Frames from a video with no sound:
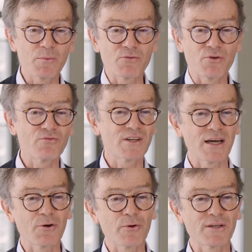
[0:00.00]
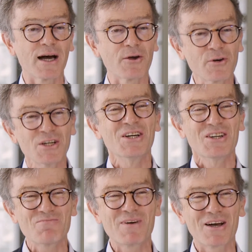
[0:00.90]
before that I retire,
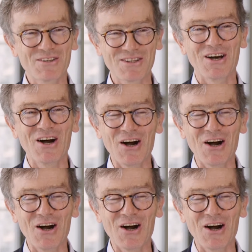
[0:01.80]
but